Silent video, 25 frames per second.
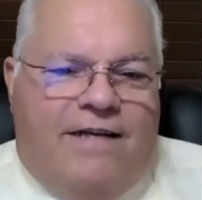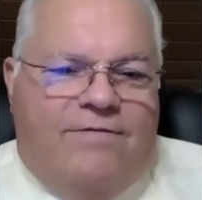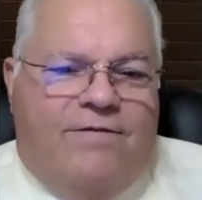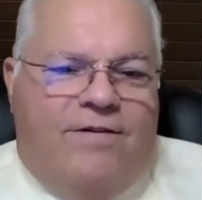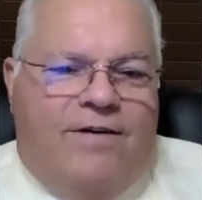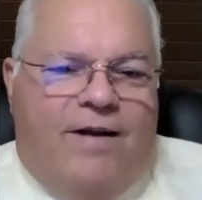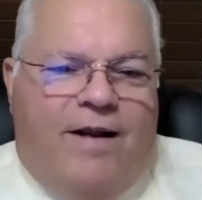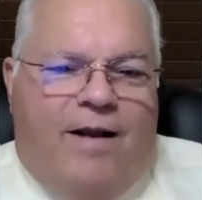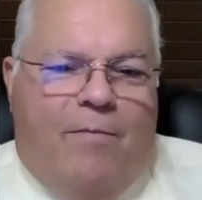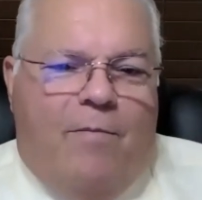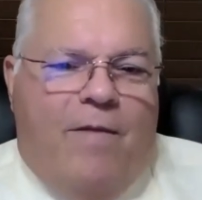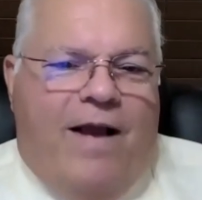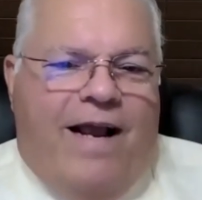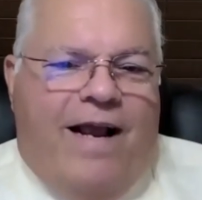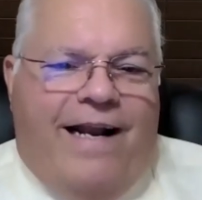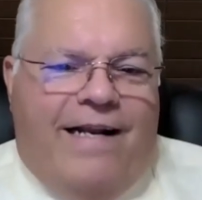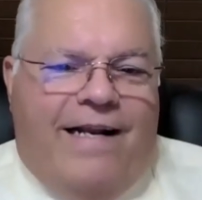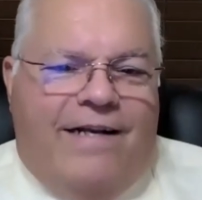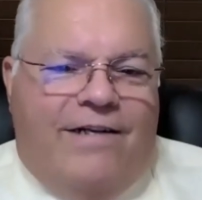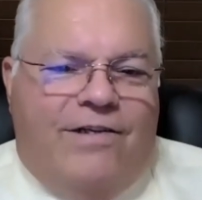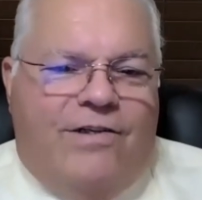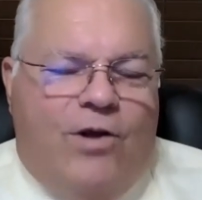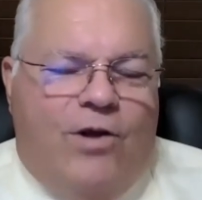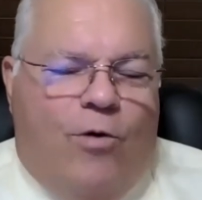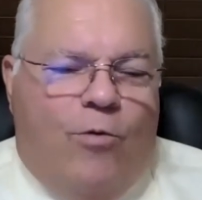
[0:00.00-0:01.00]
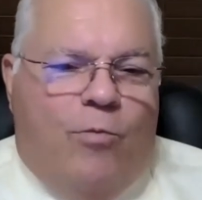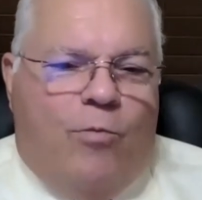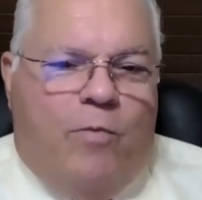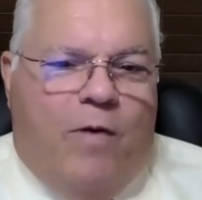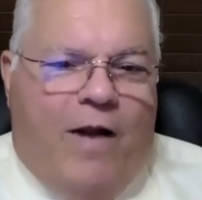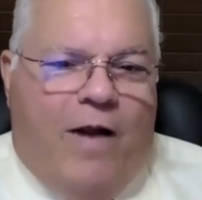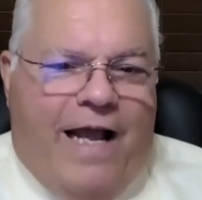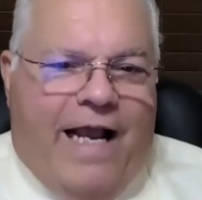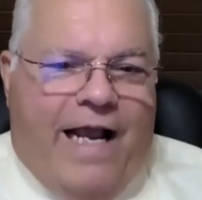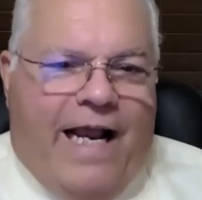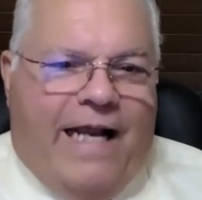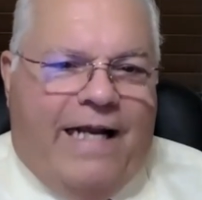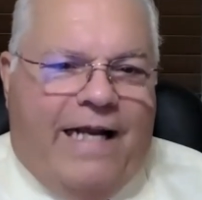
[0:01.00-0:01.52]
I, I, made it so
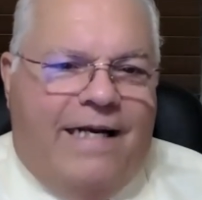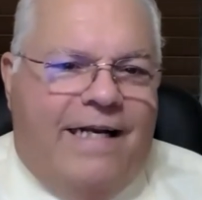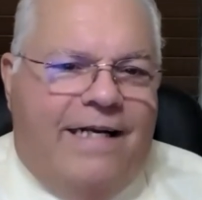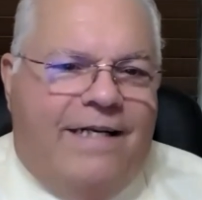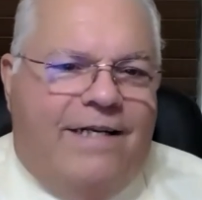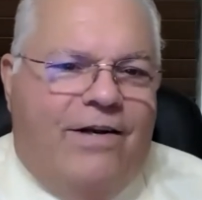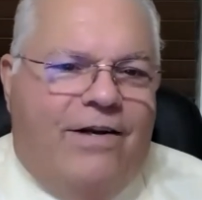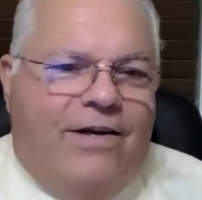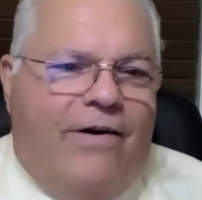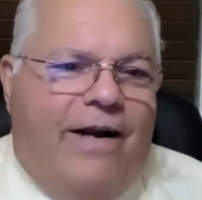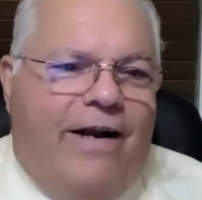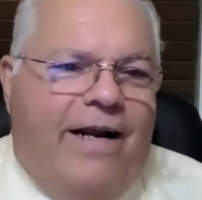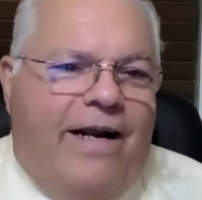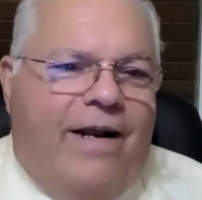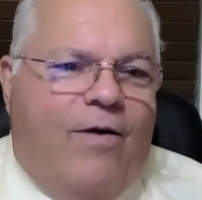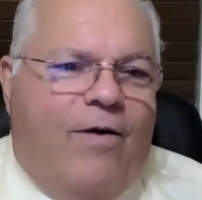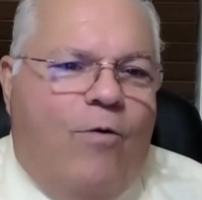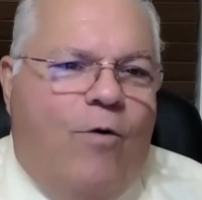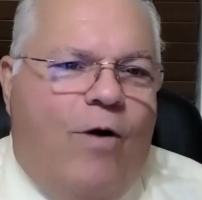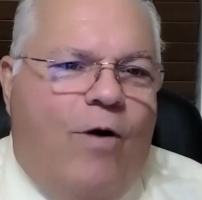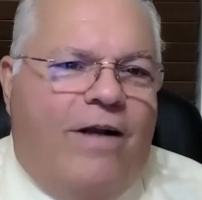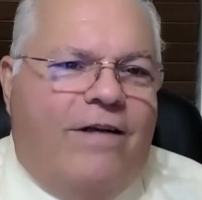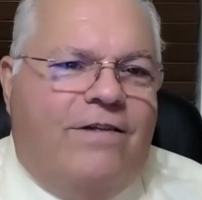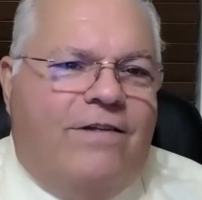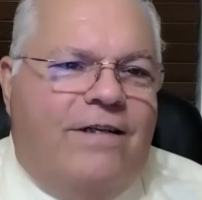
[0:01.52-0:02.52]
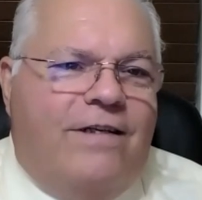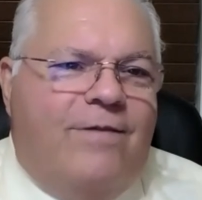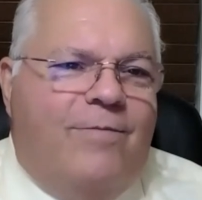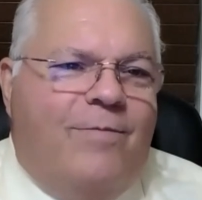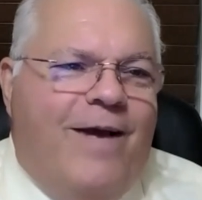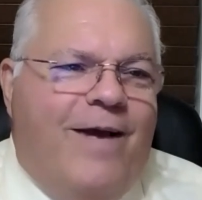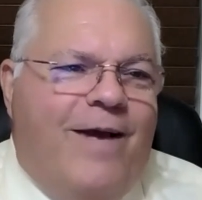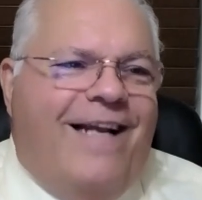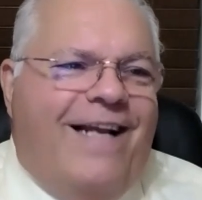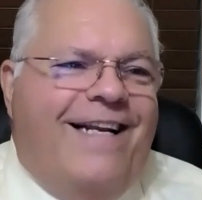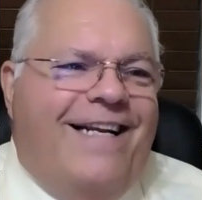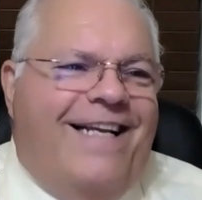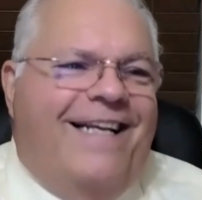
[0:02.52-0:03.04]
plain that there are any questions
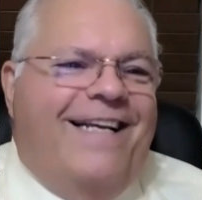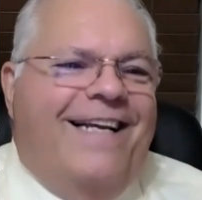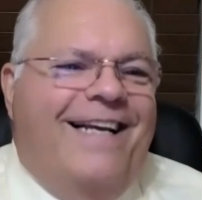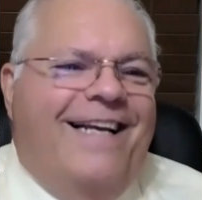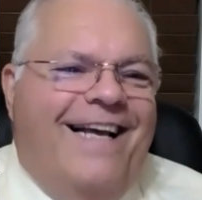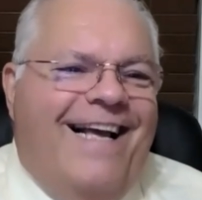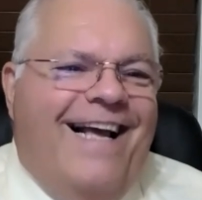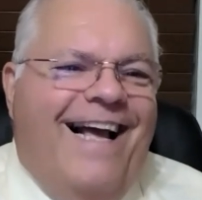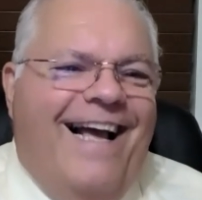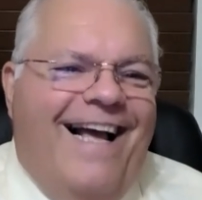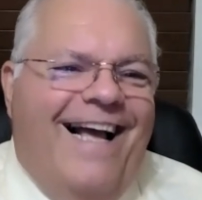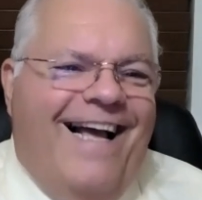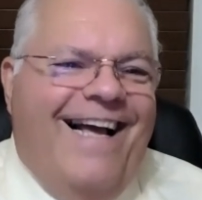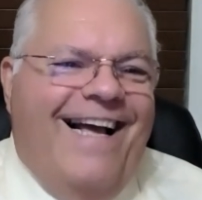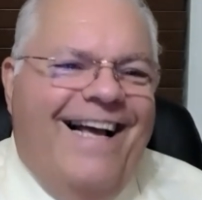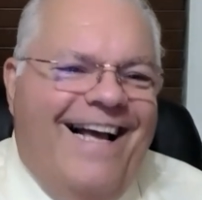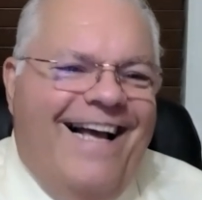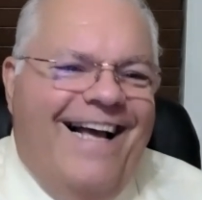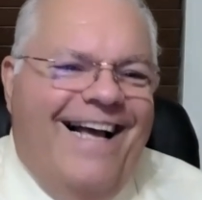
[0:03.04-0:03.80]
about it.